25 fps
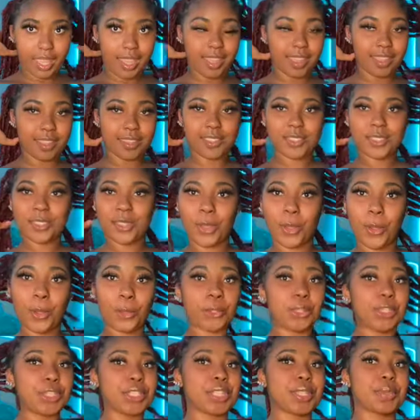Okay, so
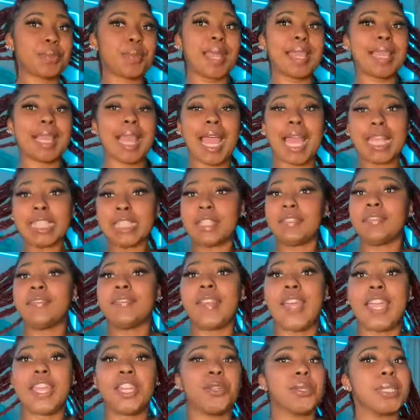this is my last and
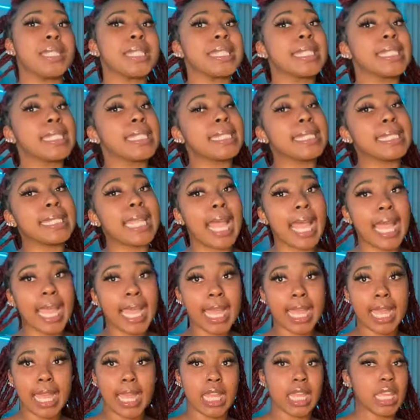final
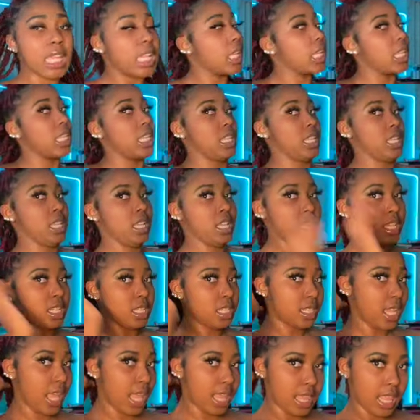style.
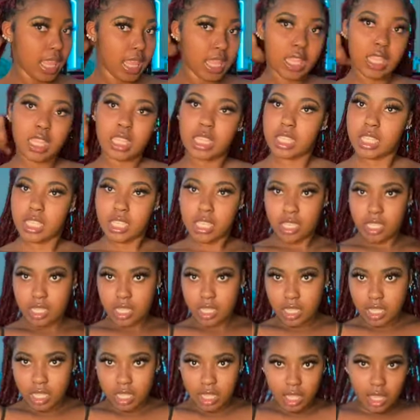Yeah, like,
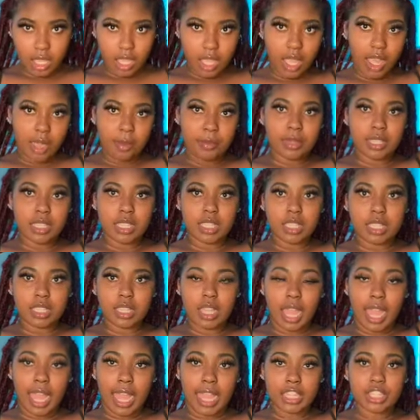I mean,
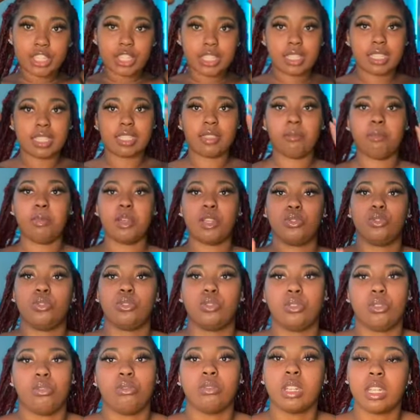I actually did the bun
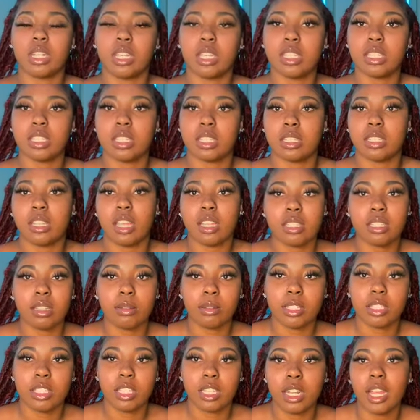so nice because last time
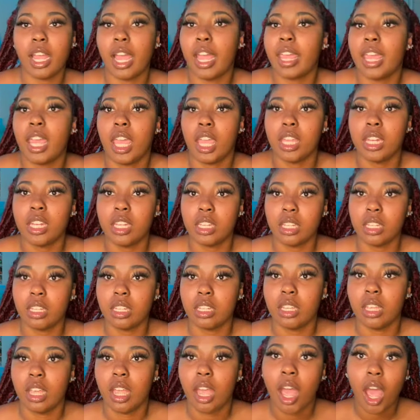I did it, I hated it.
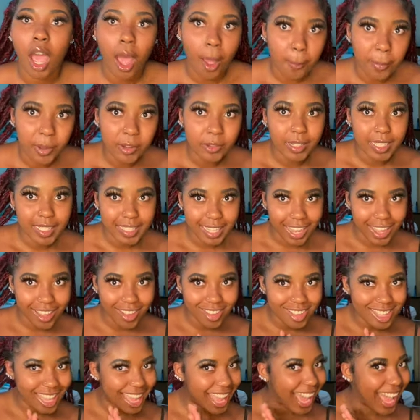But right
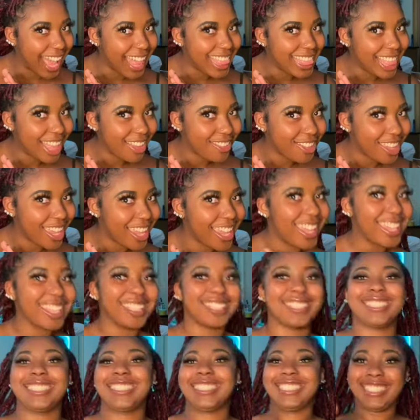now, I love
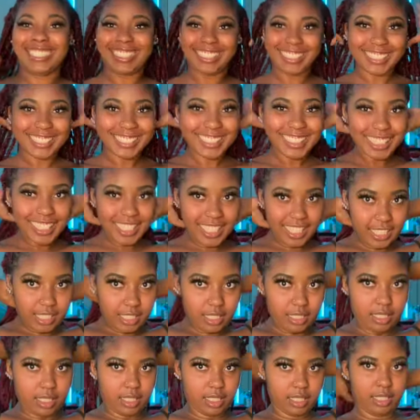it.
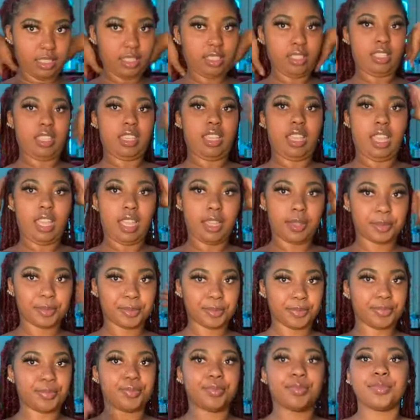So yeah.
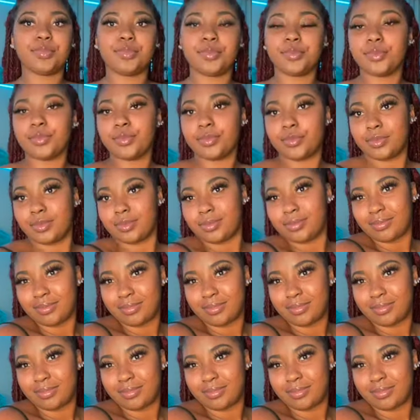Mm.